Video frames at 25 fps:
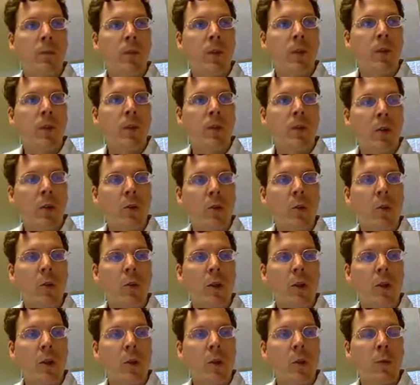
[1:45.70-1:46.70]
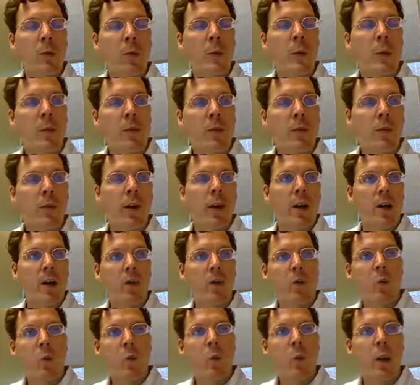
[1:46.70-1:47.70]
So here we take the
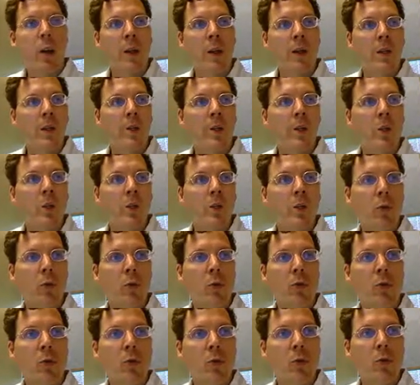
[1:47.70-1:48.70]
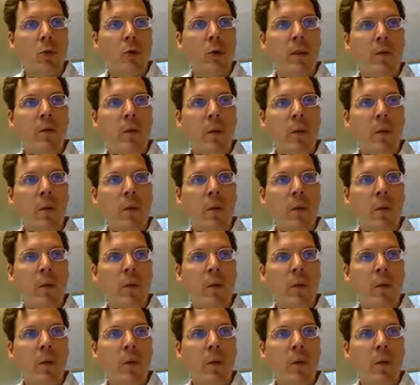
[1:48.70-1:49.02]
values 1, 2, 3,